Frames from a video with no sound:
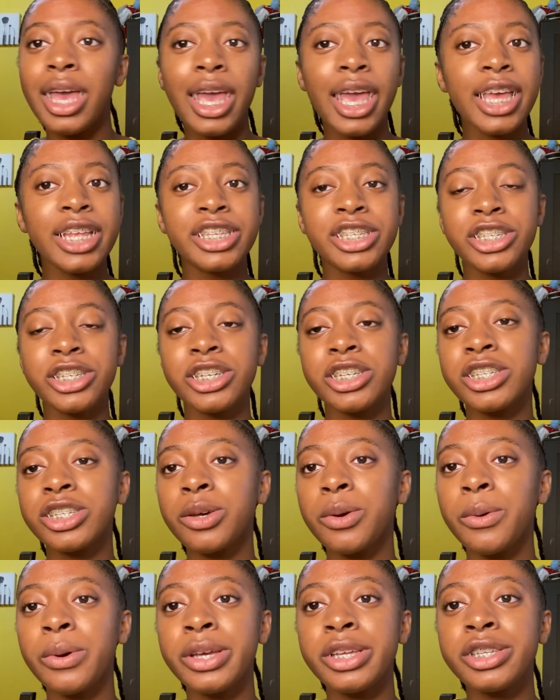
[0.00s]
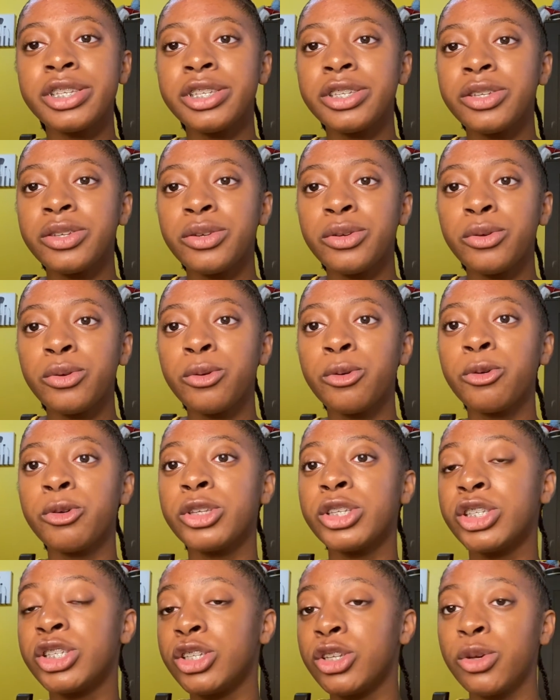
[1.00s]
It's just going to
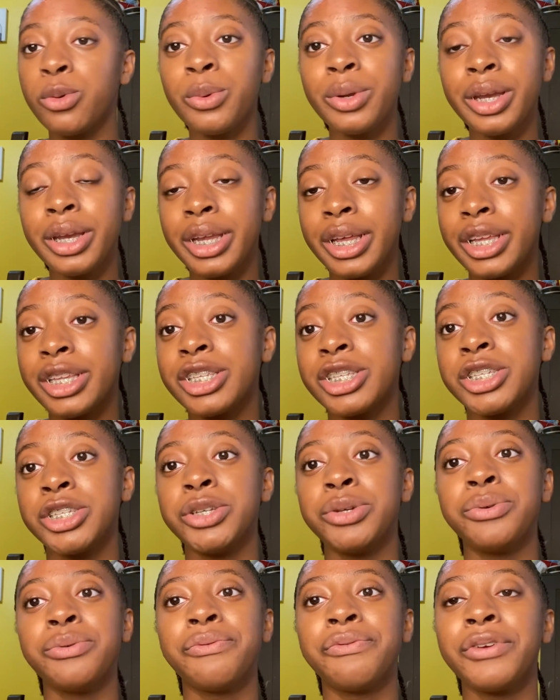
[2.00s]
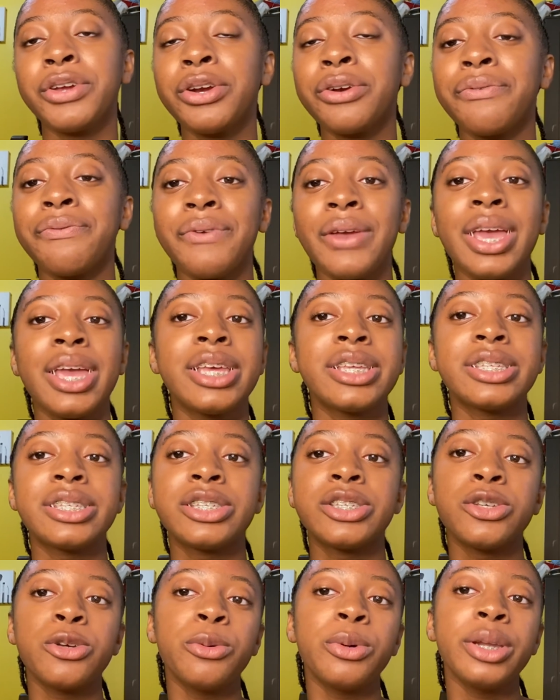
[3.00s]
do what it needs to do for your face,
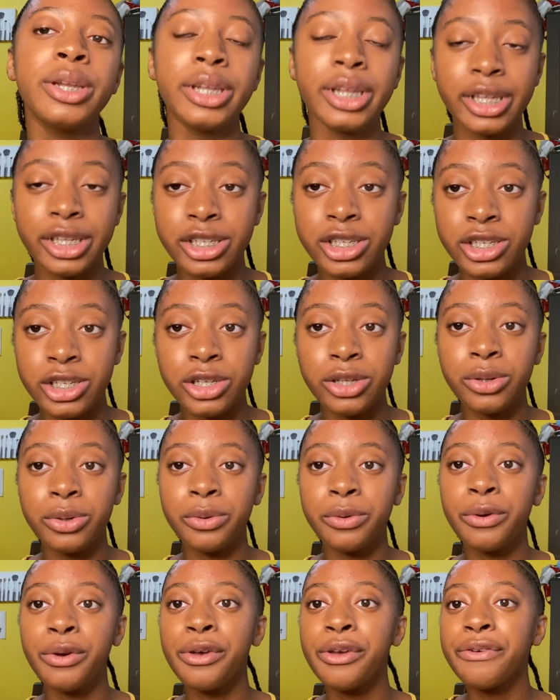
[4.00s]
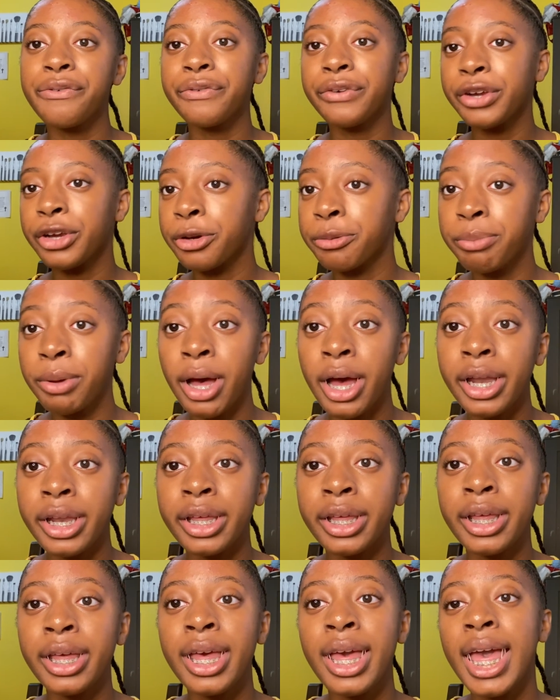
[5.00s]
do what it needs to do for your
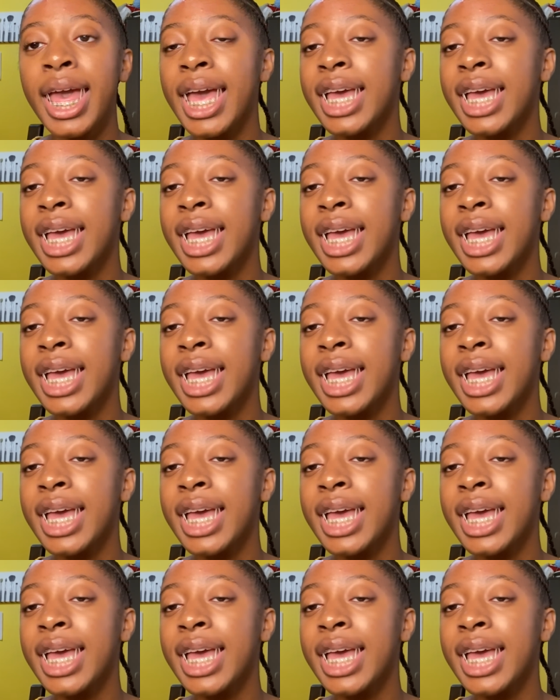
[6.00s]
body.